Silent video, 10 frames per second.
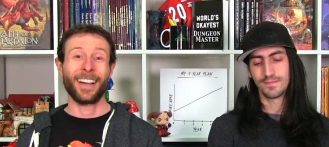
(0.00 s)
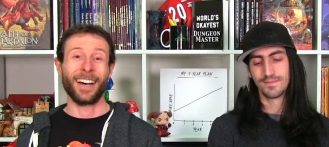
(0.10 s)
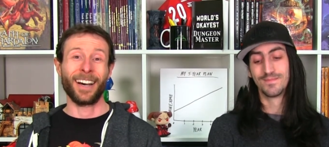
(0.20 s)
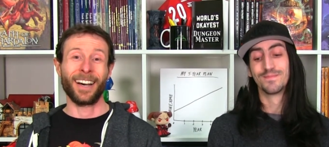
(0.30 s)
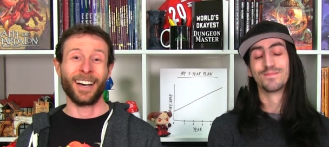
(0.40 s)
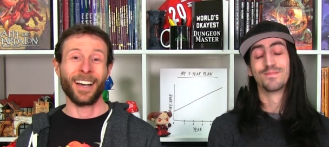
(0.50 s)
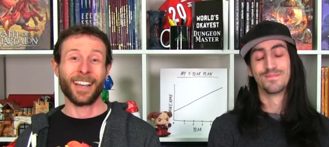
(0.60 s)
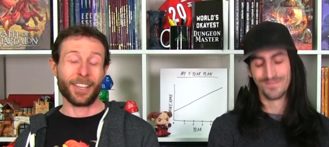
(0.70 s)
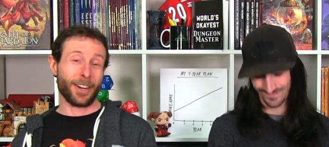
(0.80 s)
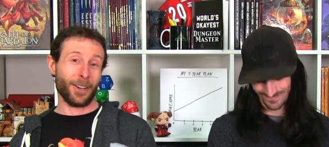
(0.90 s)
Speaker 1: Uh,
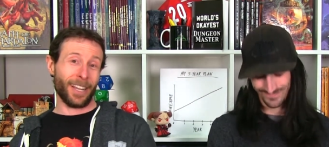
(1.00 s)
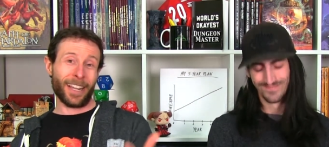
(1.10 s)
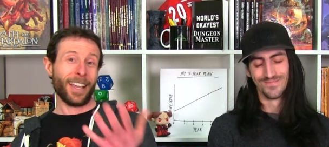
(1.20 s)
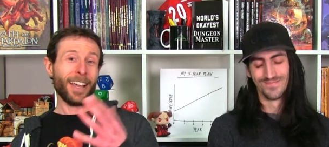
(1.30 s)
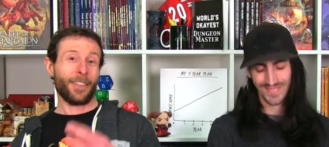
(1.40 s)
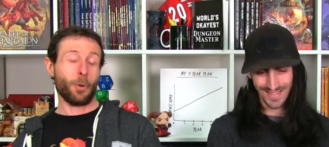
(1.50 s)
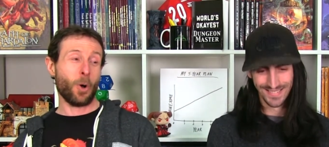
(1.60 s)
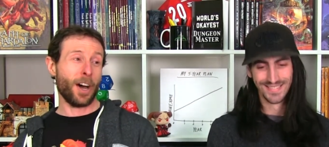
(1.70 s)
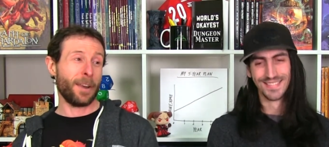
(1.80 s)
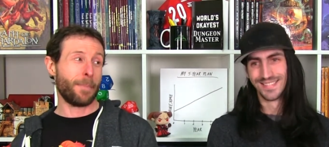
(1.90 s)
you know, like the
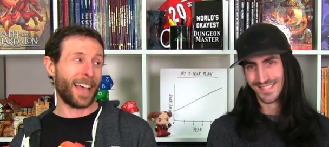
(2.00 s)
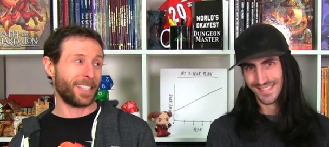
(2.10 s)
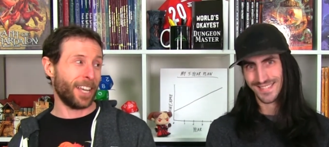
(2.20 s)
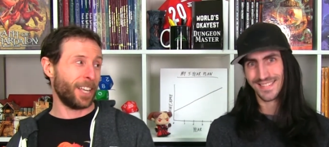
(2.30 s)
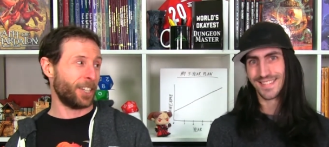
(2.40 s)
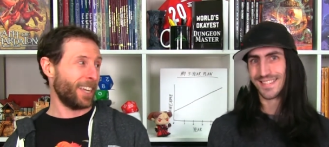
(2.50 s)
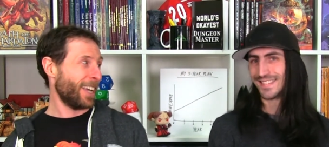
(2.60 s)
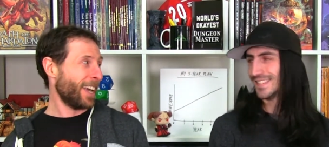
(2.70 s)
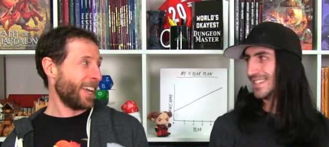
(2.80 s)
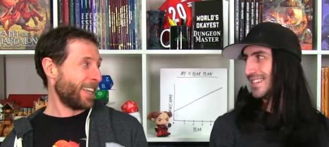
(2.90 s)
one message
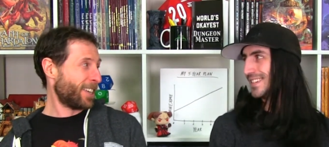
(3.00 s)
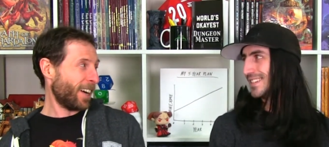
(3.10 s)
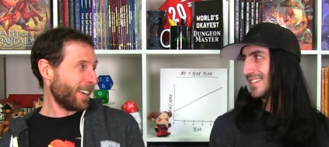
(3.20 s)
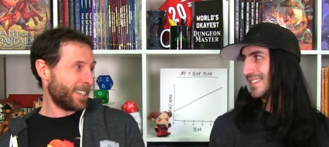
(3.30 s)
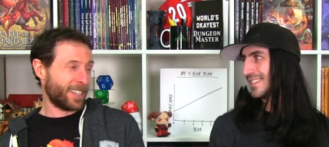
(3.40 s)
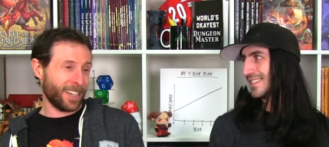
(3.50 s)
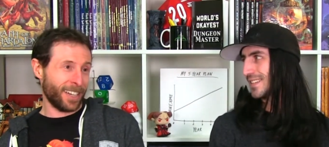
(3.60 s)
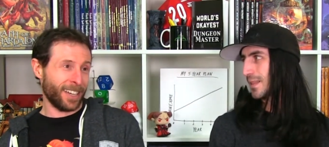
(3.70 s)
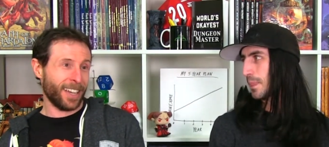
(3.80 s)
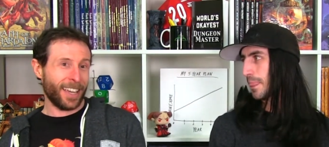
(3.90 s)
he he talks
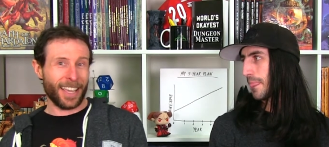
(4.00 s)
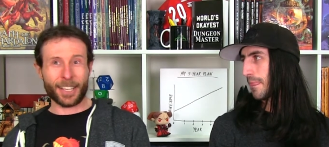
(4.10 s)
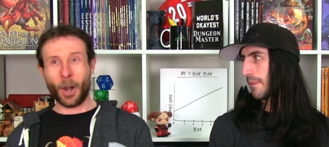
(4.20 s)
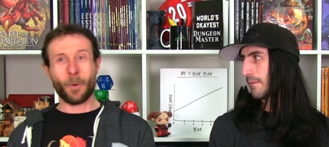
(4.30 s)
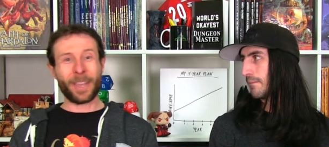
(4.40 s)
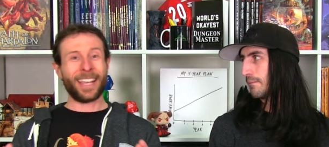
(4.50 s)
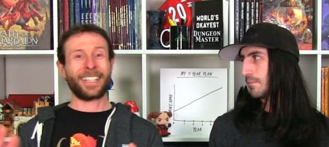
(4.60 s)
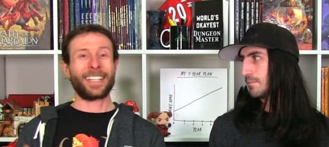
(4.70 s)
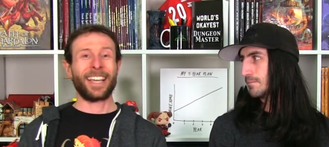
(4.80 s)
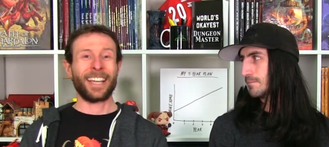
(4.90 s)
to his homie
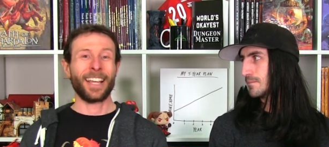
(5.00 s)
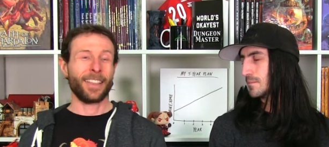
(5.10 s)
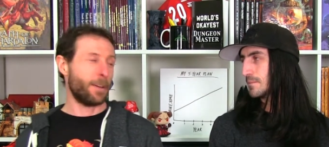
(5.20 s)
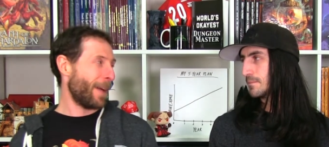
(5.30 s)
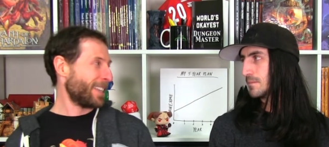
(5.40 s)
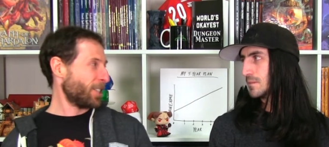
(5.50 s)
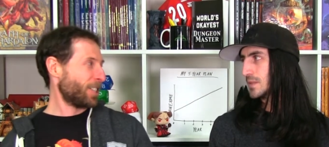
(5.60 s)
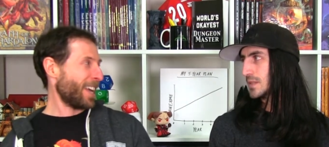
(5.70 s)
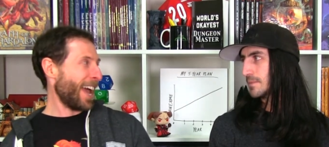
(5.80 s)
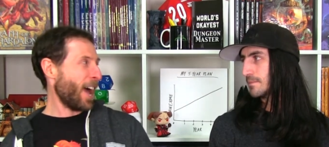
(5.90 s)
to get the message
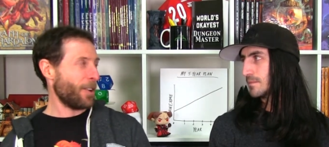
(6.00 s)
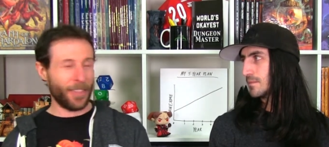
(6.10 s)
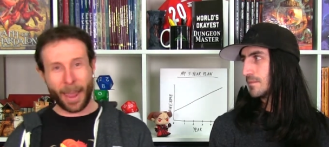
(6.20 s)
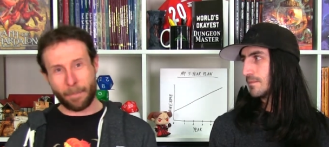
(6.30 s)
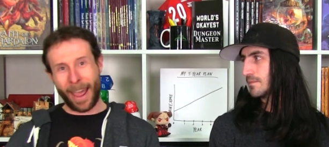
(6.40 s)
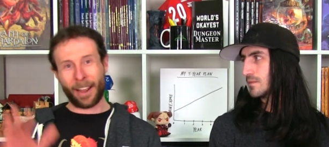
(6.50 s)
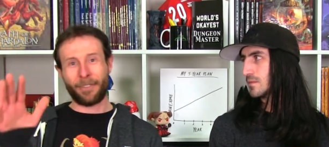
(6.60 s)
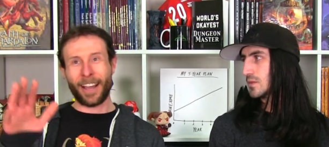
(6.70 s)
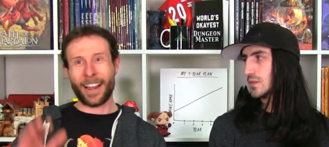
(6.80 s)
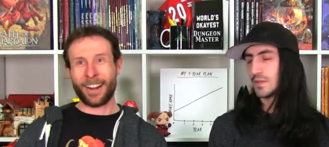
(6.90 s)
sent out, and that
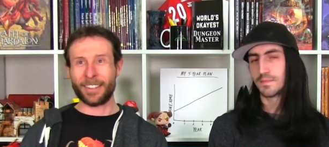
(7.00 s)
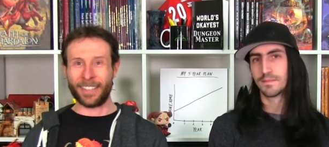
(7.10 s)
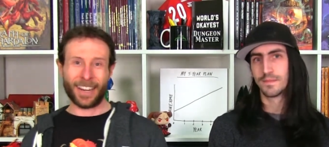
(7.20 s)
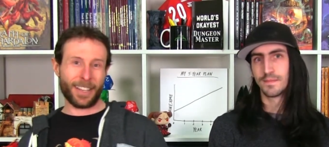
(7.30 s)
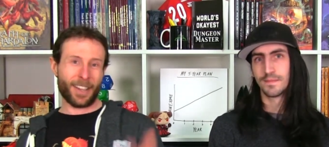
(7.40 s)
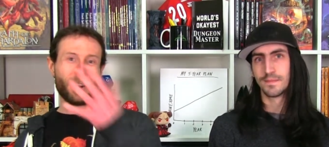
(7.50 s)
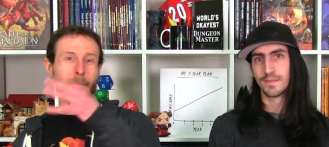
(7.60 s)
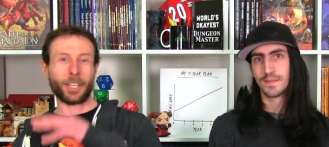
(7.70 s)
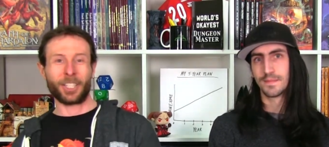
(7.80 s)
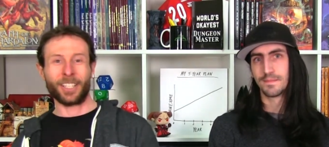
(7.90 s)
backfires, and then he's on a
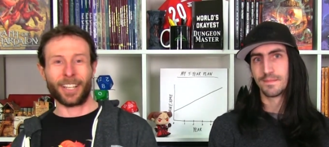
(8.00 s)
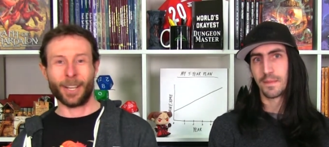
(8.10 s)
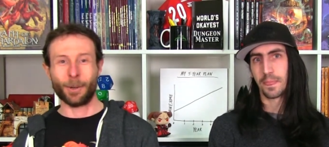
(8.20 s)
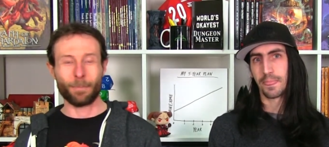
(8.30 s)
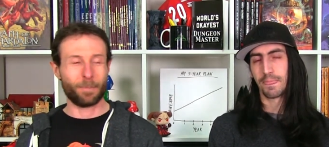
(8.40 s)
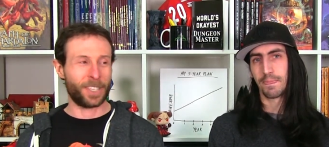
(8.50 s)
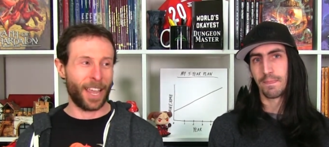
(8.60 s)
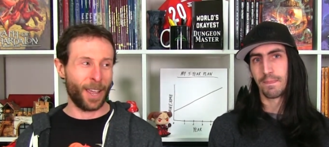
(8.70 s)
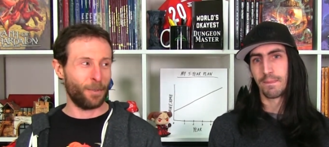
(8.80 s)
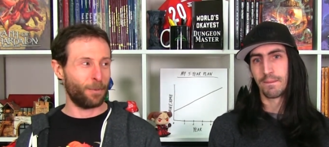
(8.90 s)
mission to go
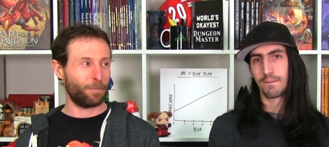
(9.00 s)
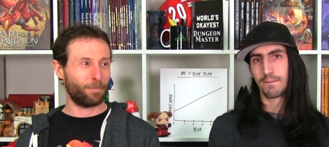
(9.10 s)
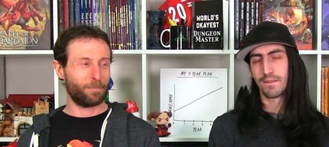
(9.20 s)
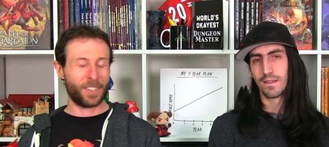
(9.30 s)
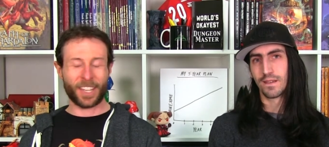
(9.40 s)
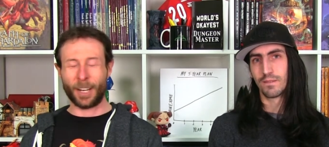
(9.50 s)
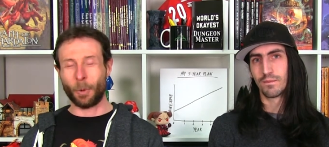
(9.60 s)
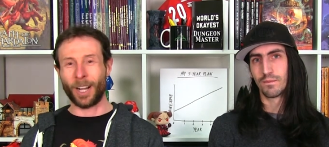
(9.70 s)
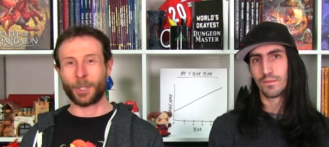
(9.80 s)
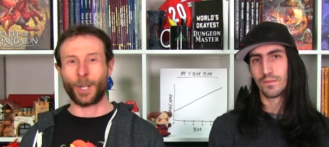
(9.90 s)
save city
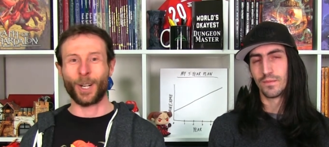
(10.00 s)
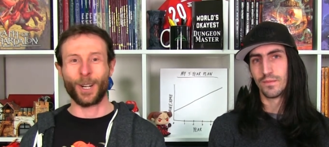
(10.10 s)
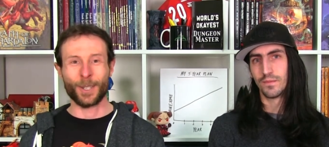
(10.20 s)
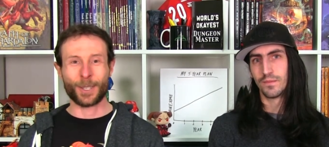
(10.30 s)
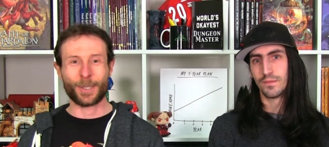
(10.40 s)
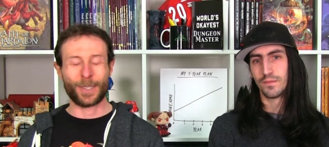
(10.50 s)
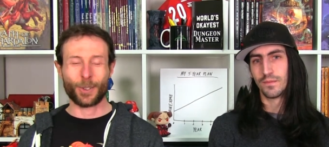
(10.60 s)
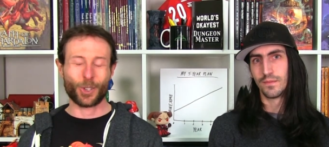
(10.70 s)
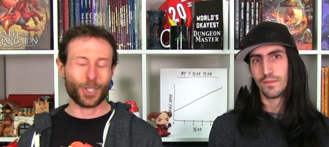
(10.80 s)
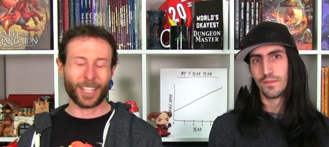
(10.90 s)
watch guards.
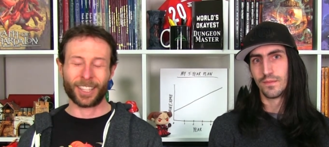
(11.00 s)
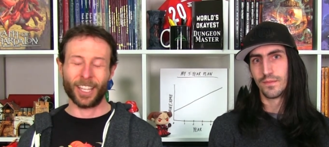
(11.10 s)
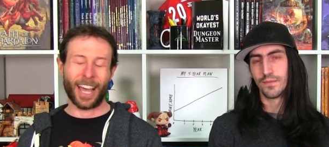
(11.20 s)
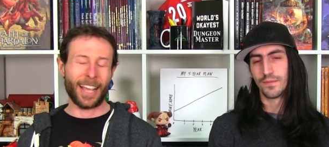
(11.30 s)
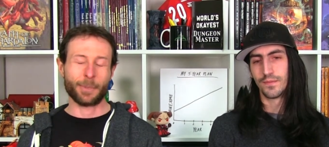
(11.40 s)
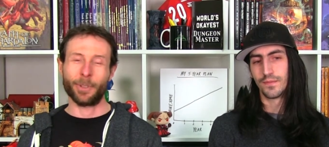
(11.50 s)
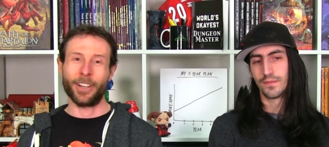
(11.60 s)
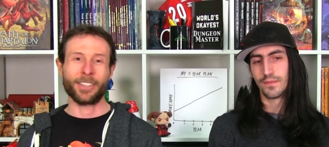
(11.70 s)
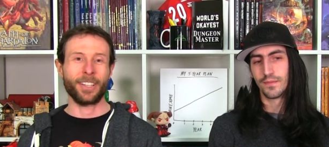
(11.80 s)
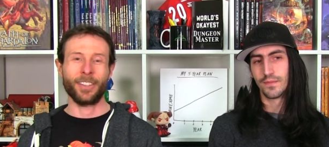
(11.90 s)
It's just like the last
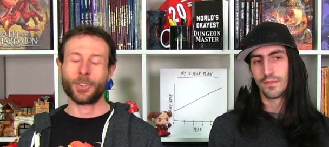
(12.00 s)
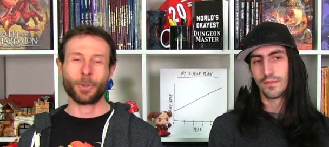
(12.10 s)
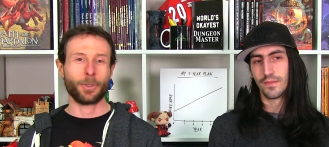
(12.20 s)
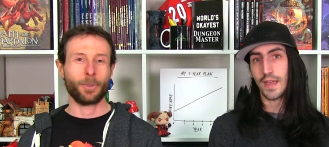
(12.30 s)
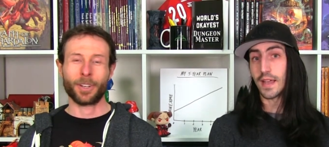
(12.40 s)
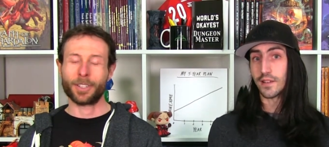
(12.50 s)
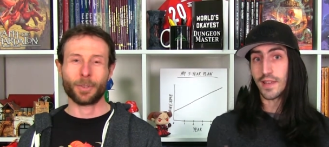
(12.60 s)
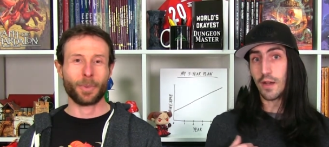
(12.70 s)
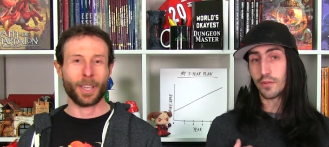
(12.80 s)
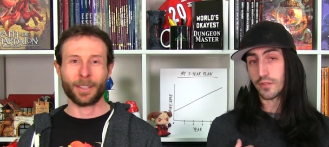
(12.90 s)
place Illinsworth. Yeah, because
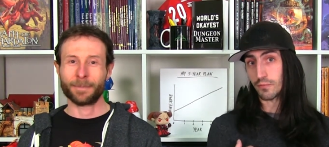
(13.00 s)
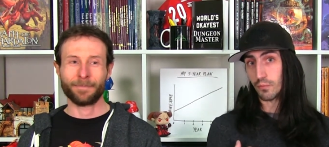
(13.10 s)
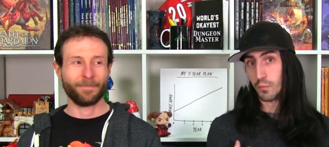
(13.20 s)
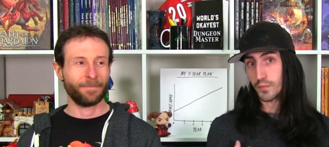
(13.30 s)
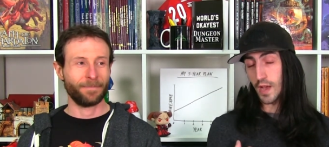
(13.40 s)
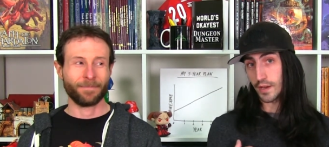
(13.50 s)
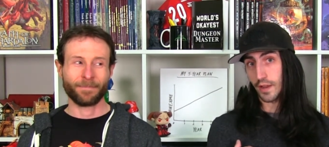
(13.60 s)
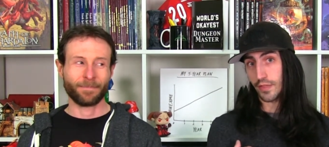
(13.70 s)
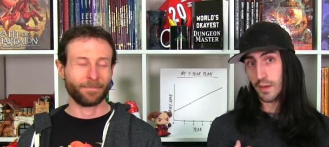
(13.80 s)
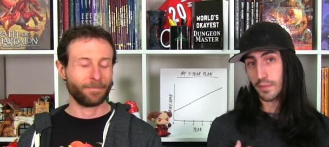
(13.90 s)
that was
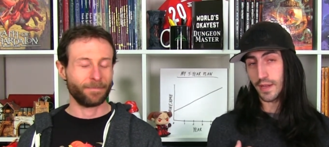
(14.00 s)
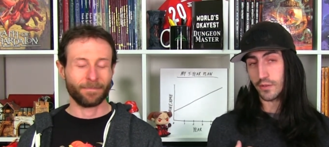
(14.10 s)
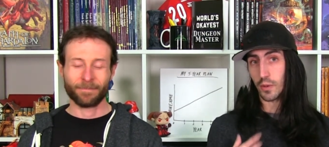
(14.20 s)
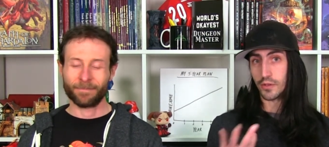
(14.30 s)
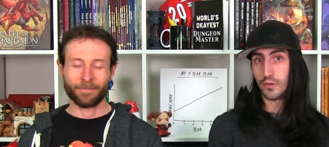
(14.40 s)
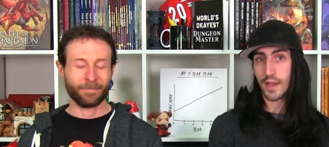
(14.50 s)
talking
Speaker 2: to Thumpkins while you